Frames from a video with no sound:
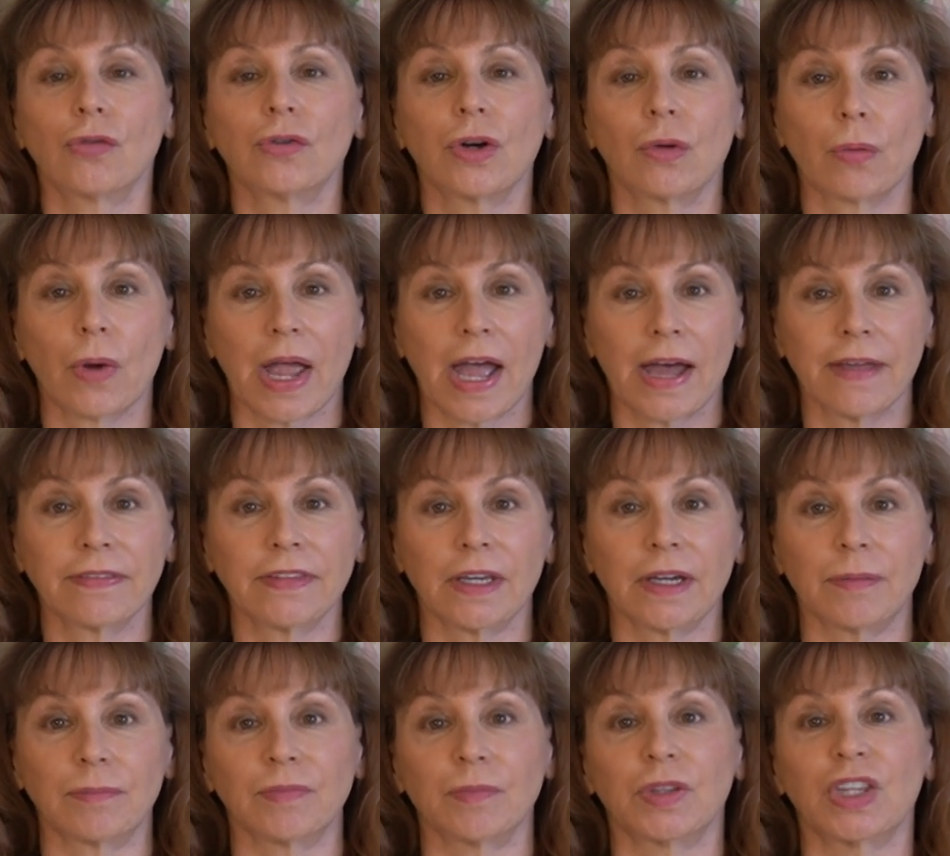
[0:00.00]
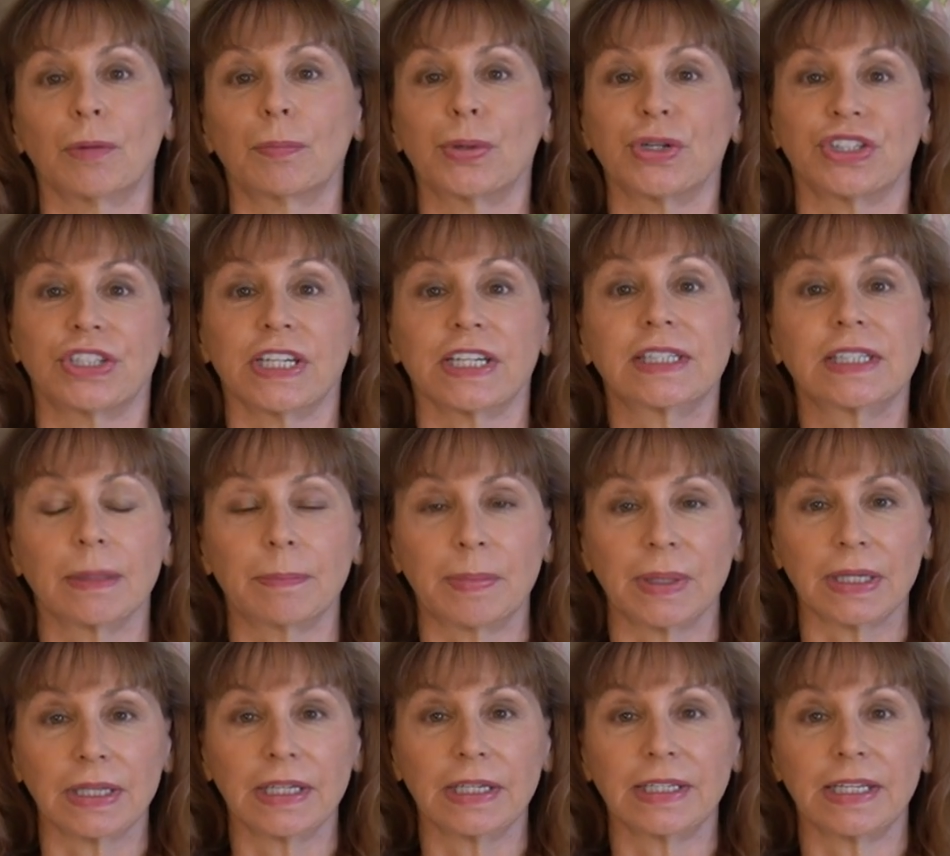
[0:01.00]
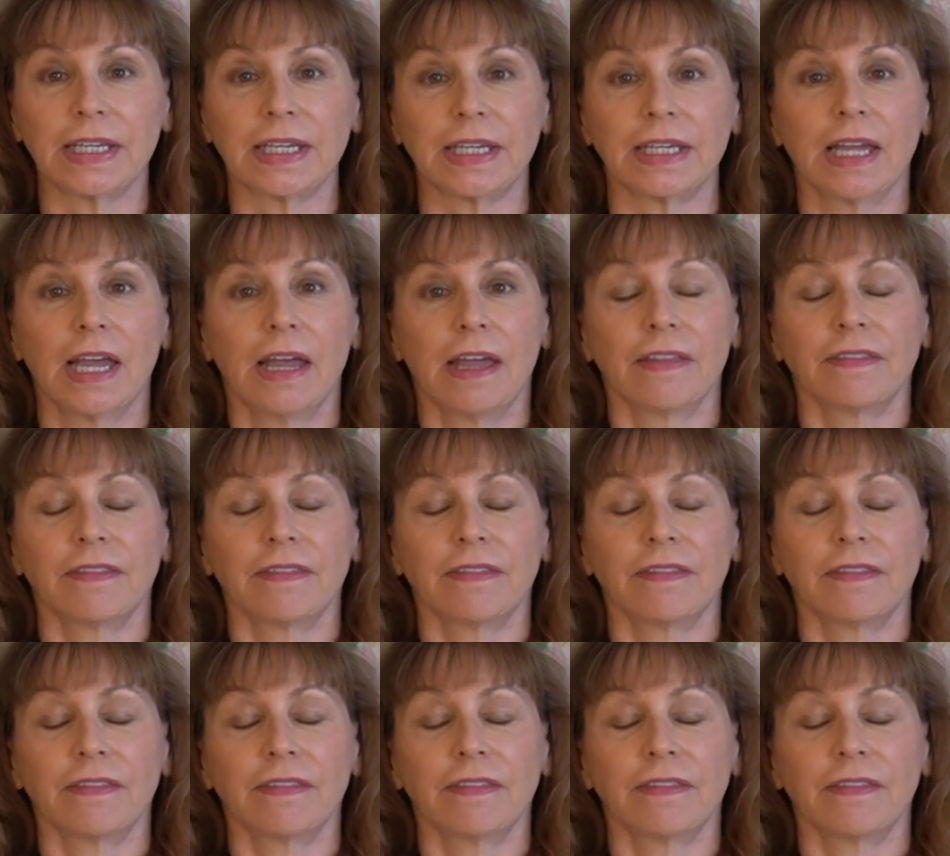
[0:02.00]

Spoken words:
around them, the predictability.